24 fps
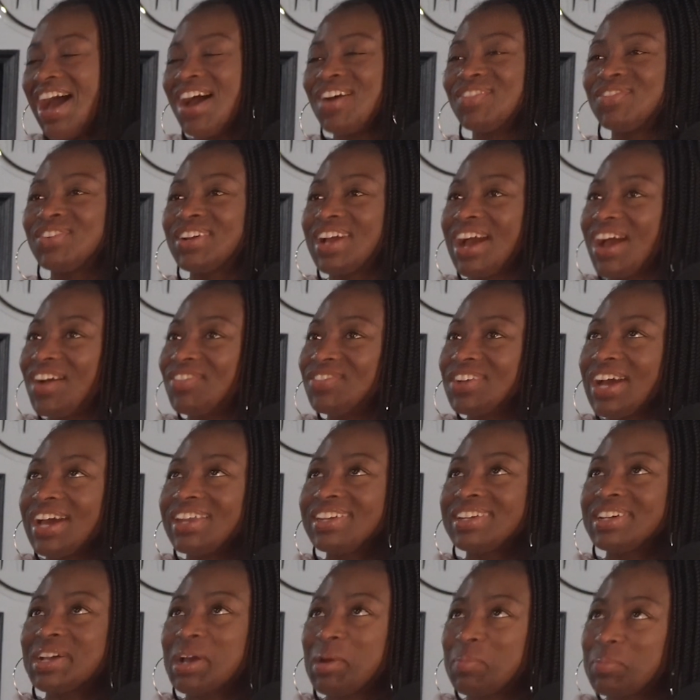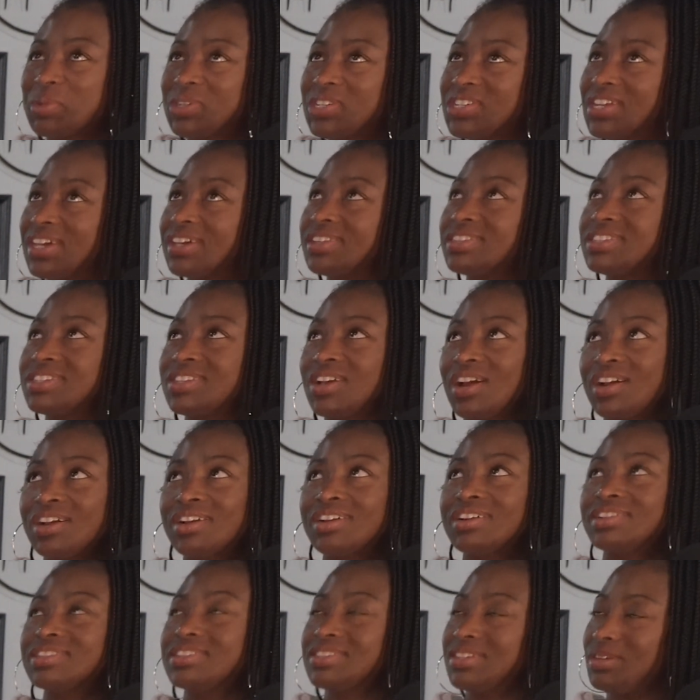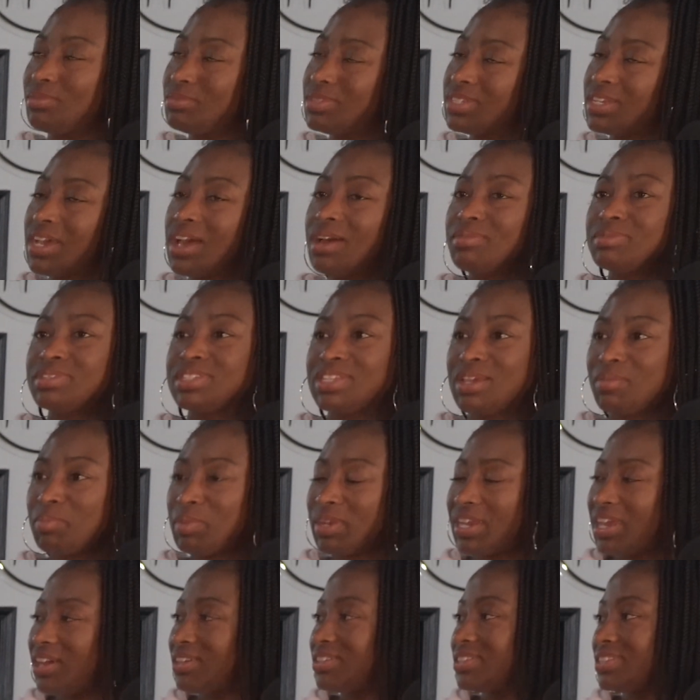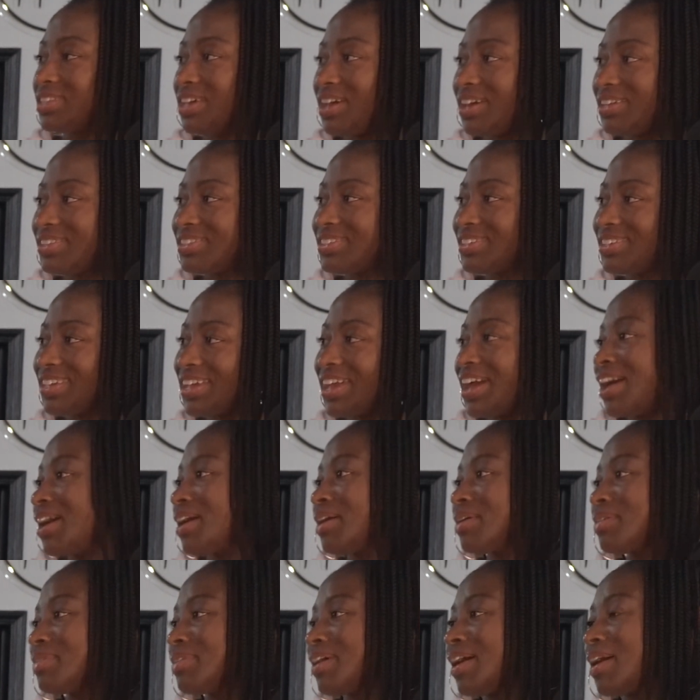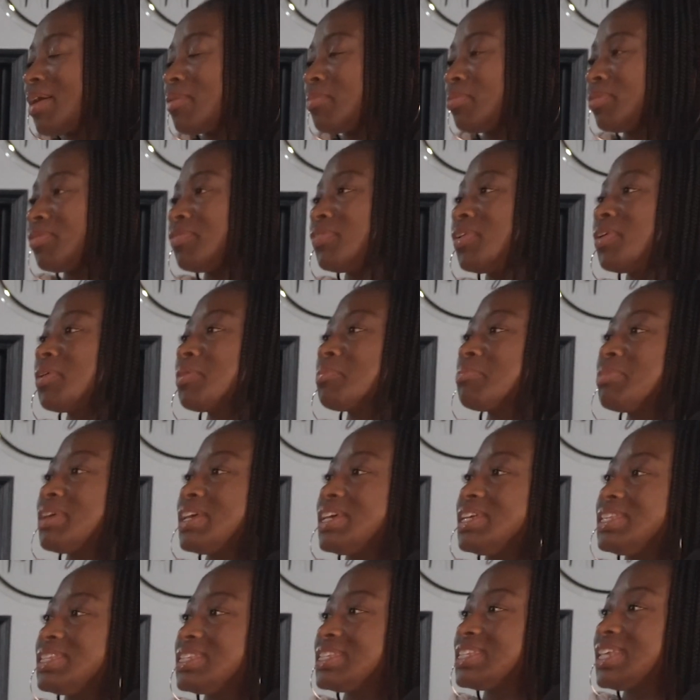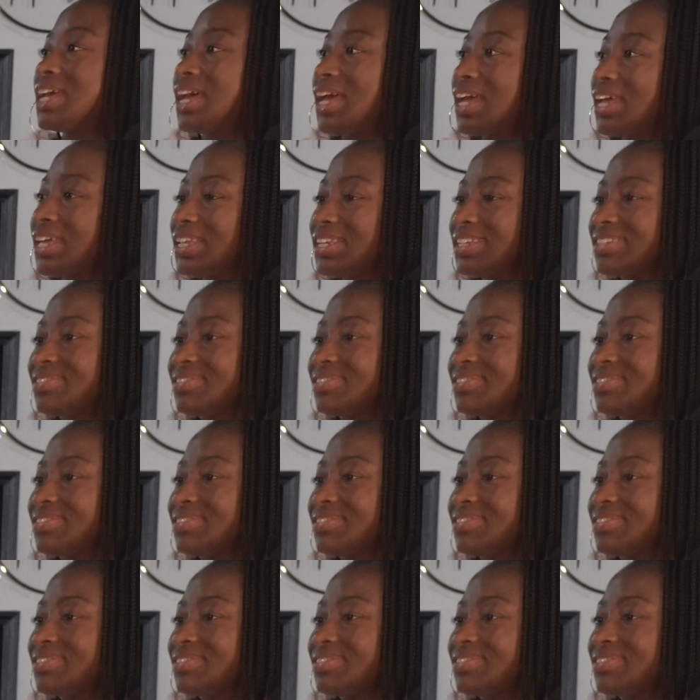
I've gotten a couple shades darker sometimes stepping outside. So yeah, I prefer to be inside.